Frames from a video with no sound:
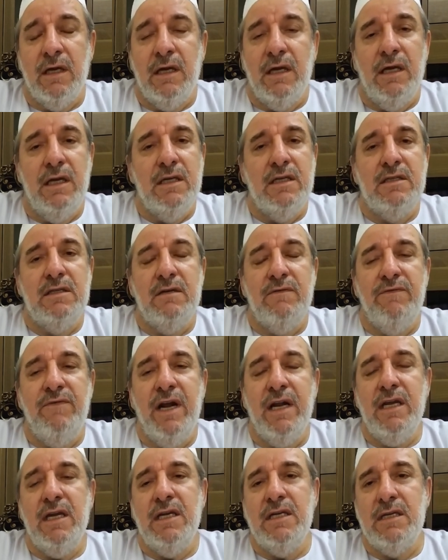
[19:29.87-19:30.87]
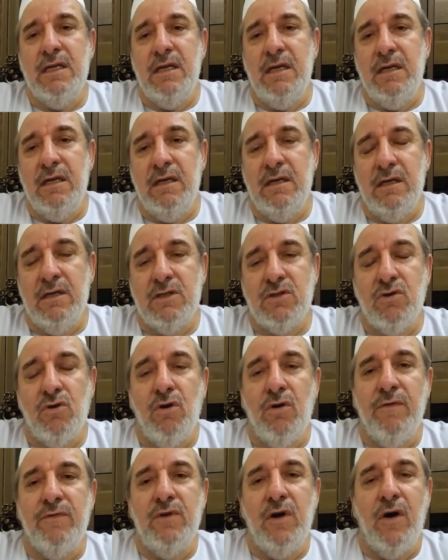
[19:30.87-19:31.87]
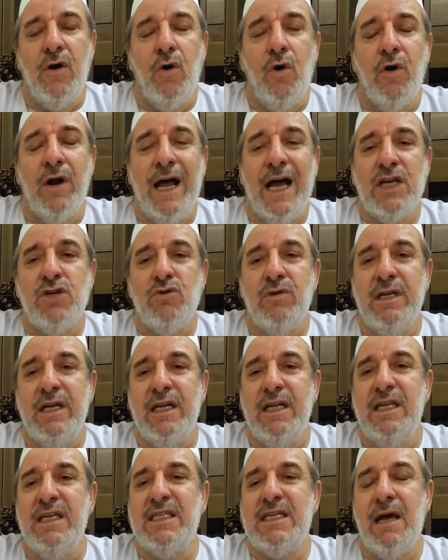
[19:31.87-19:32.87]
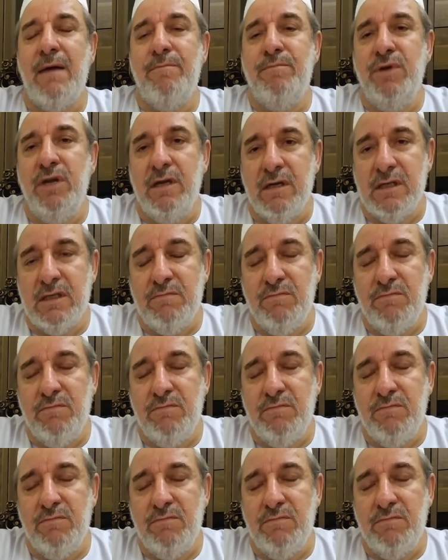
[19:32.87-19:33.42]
is very easily solved, or actually it disappears,